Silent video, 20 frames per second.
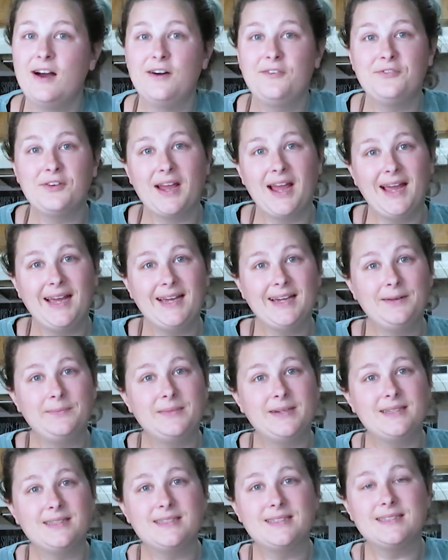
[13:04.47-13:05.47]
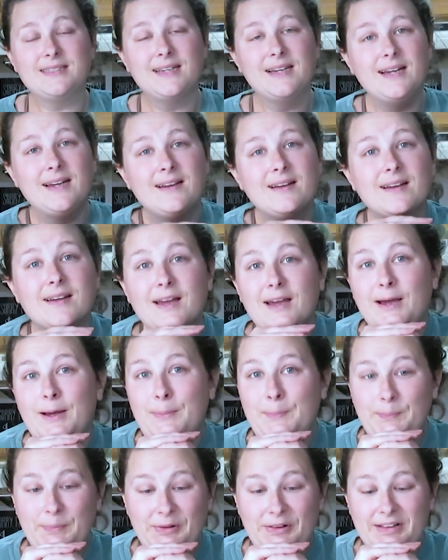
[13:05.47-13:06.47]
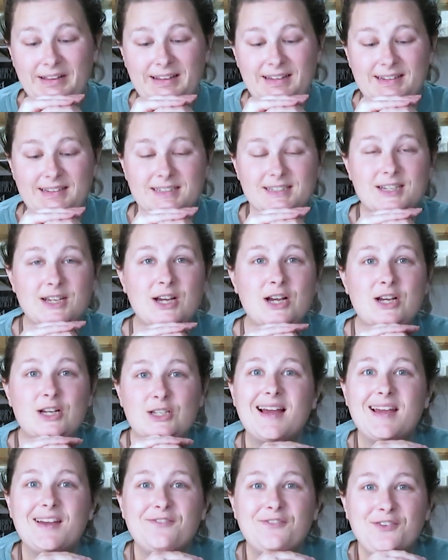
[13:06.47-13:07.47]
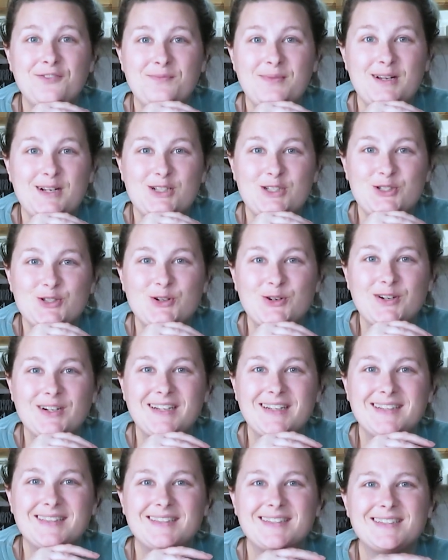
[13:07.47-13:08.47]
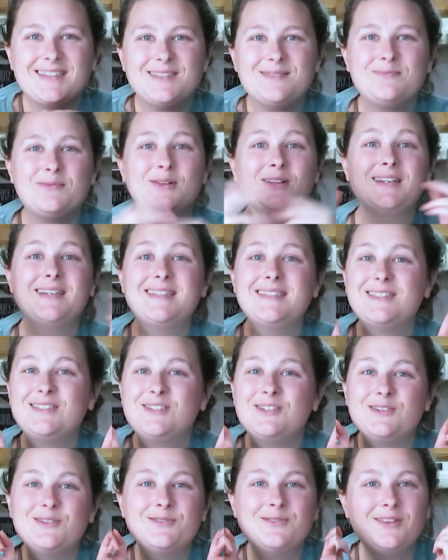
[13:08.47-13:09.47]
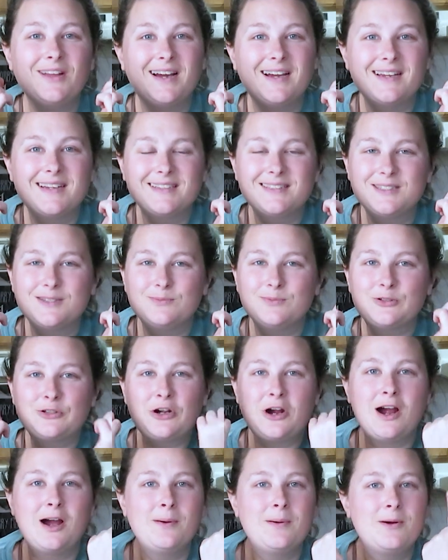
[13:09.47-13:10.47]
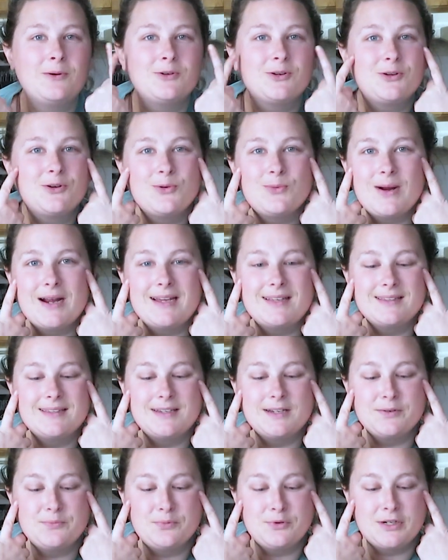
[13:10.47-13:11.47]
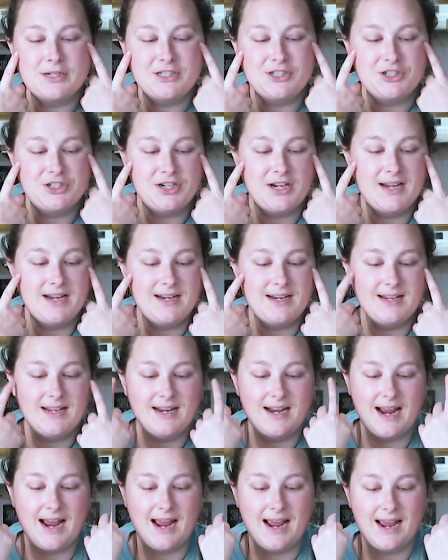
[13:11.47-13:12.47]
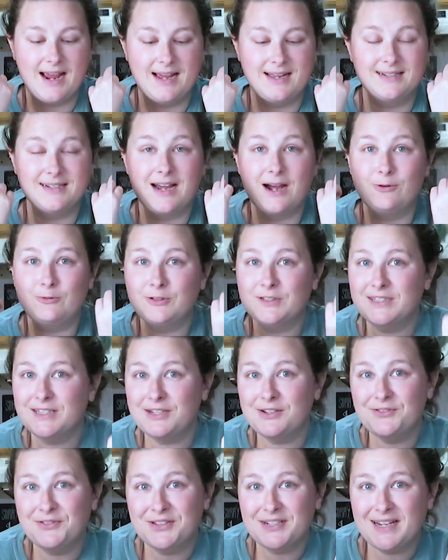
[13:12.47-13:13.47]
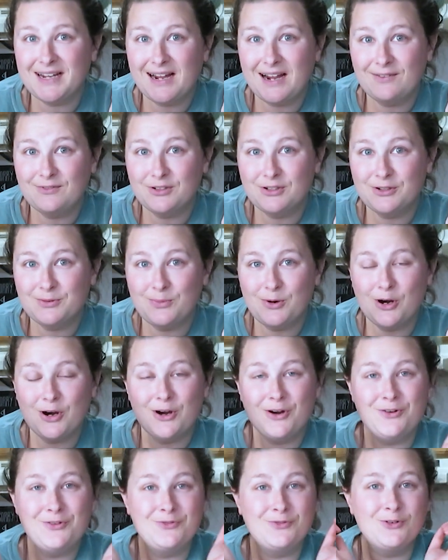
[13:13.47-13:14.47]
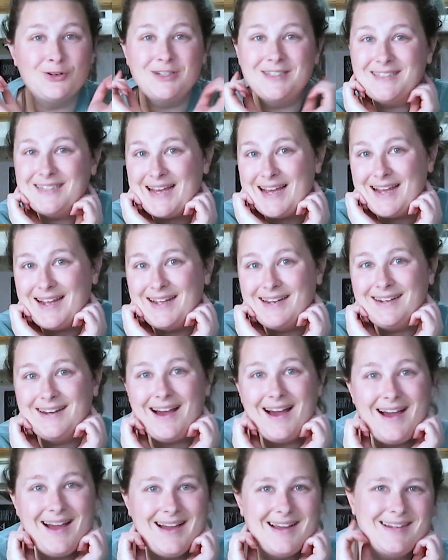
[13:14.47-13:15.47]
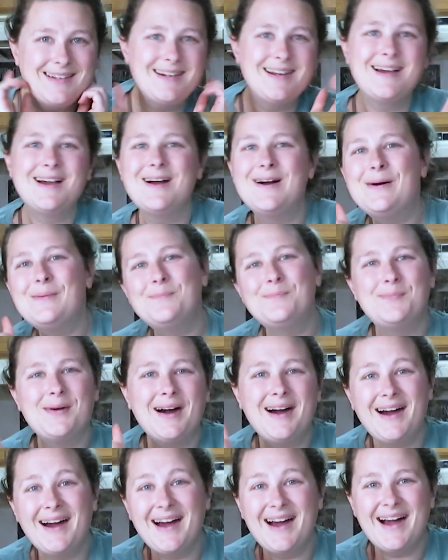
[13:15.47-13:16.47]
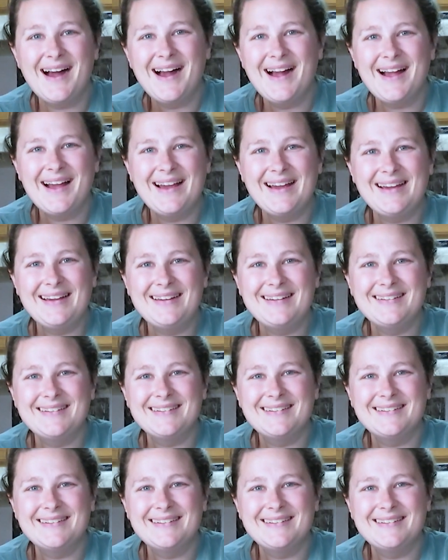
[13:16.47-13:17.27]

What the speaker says: of Canmas complete. If you've been enjoying this, please do like and subscribe. I would greatly appreciate it. And I will see you the day after tomorrow for day 9. Bye.